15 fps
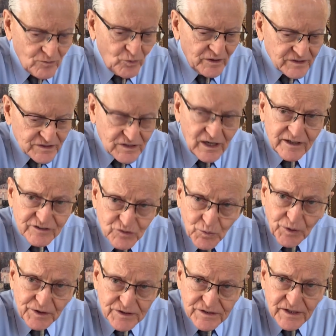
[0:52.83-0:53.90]
What does God's
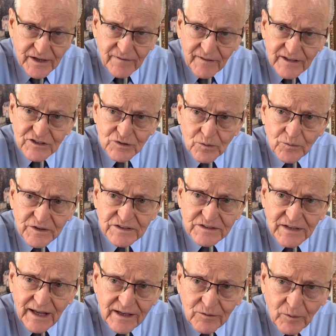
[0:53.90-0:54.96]
word say? And that's what we
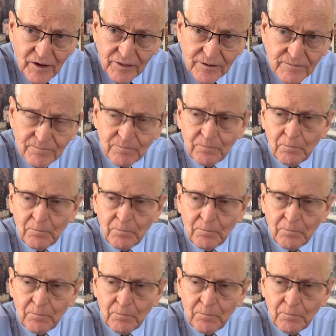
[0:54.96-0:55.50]
stayed with.